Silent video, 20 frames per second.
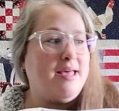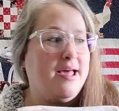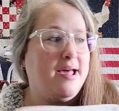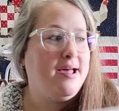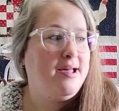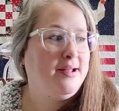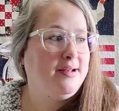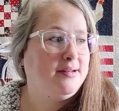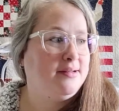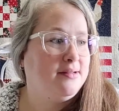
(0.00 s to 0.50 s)

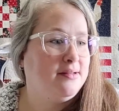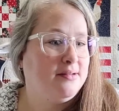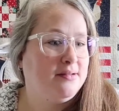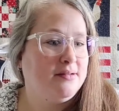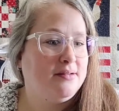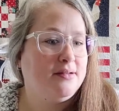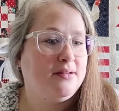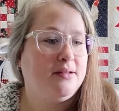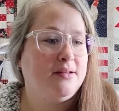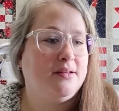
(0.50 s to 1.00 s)
that
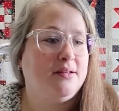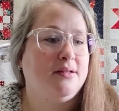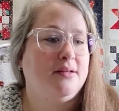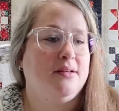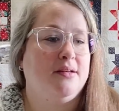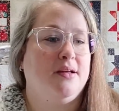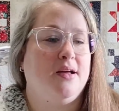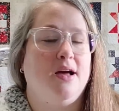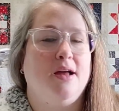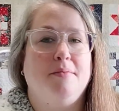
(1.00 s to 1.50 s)

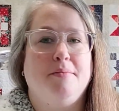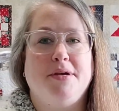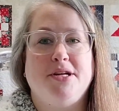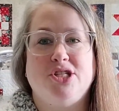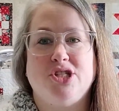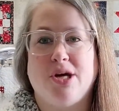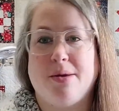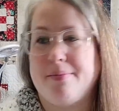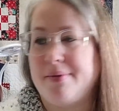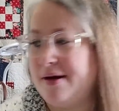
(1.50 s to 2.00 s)
on my
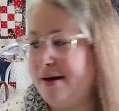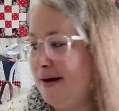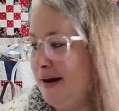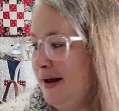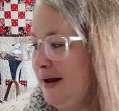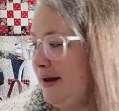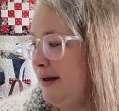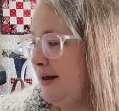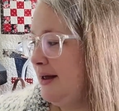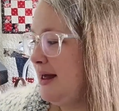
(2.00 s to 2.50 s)
shopping
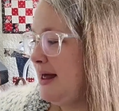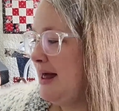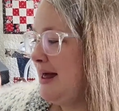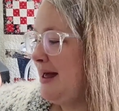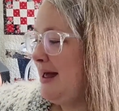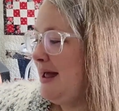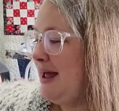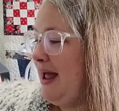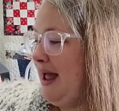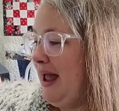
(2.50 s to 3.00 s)
day.
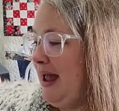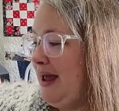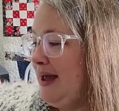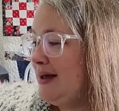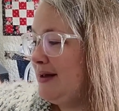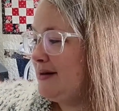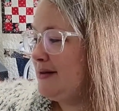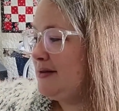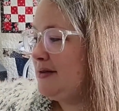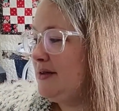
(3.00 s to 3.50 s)

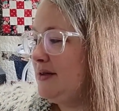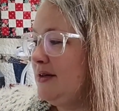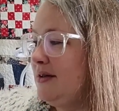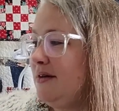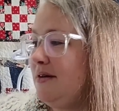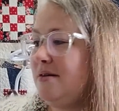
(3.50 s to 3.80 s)
And